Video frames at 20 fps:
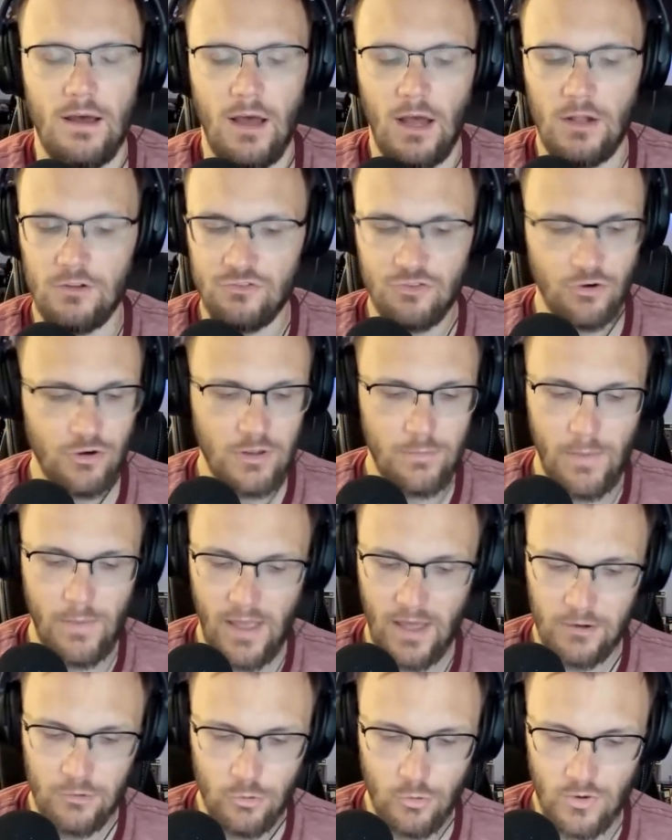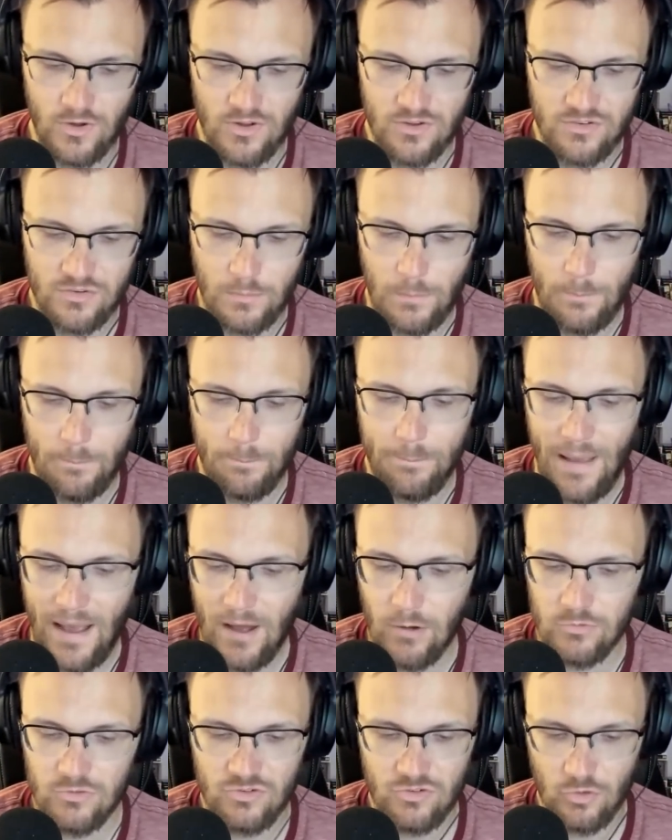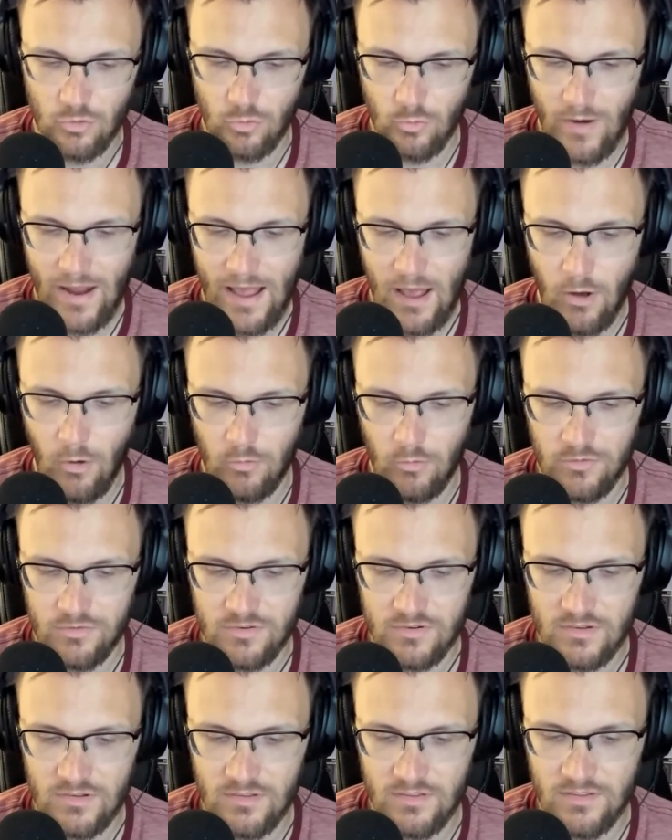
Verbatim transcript: a journeyman who has bounced around.